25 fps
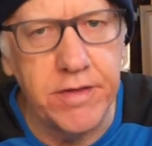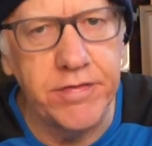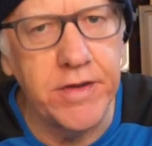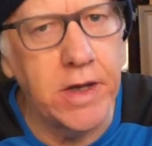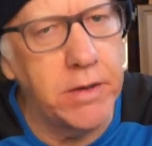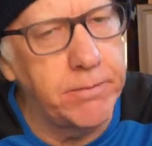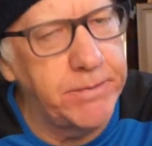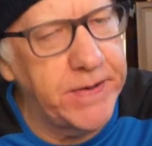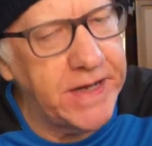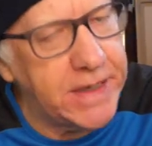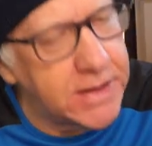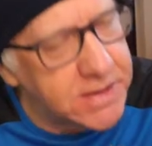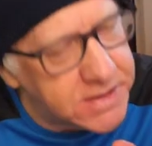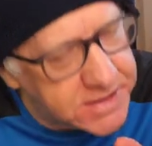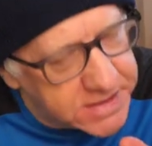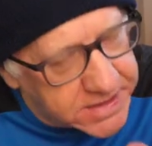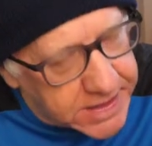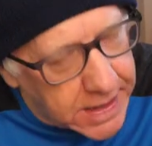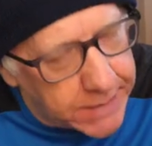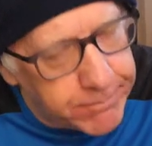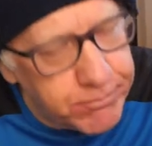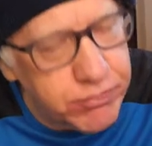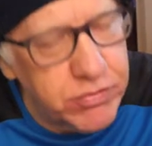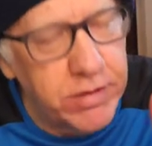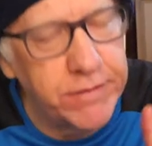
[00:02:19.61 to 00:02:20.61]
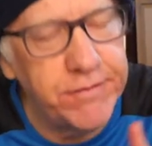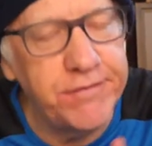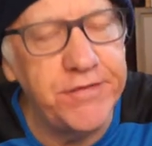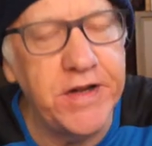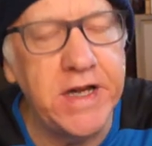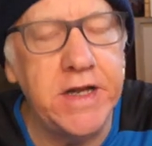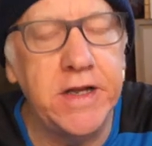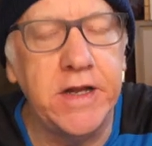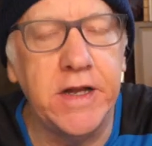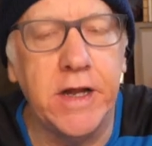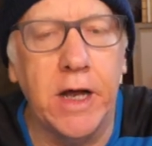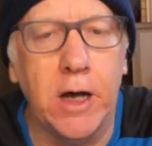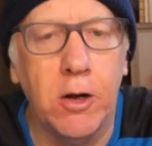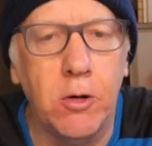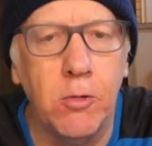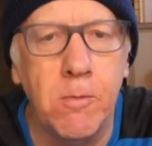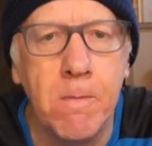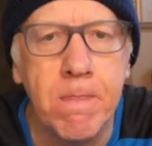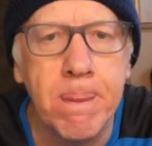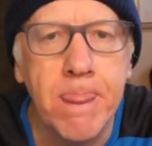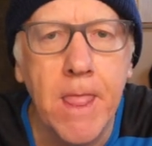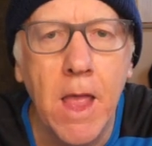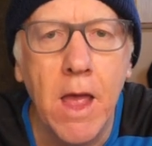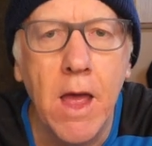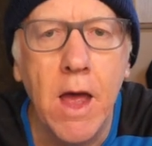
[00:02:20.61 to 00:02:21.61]
There'll be a separate video
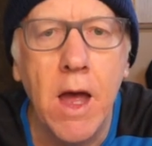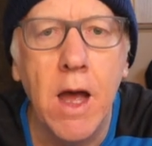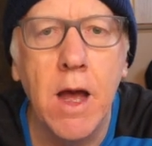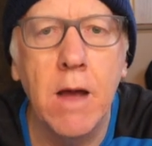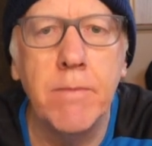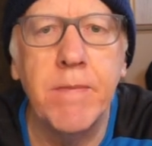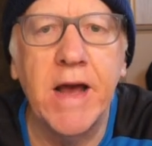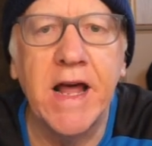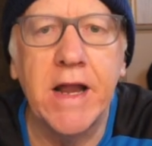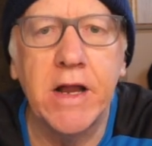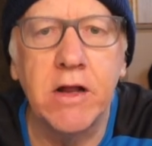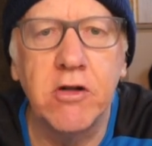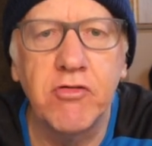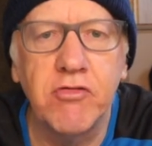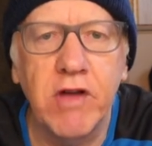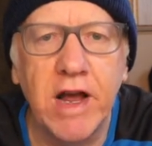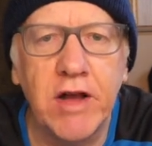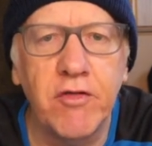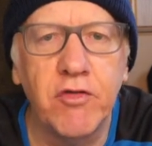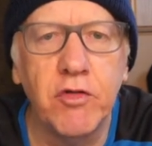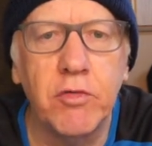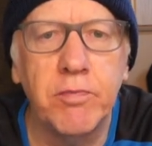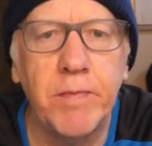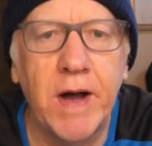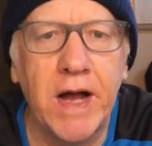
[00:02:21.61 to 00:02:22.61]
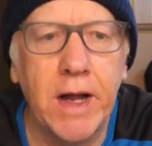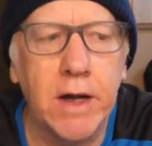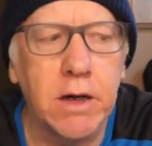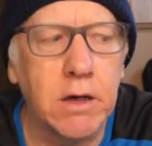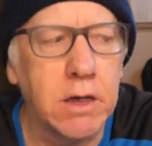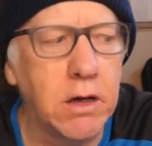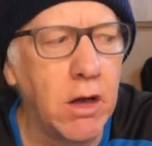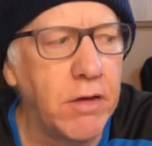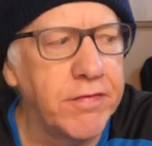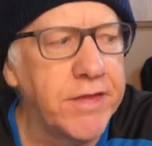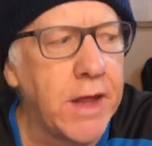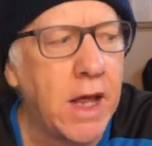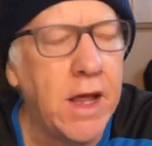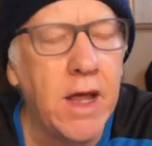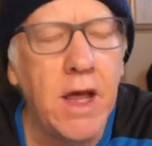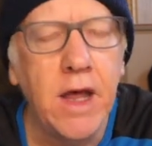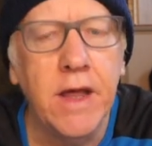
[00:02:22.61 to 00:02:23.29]
about a gravel bike cloth.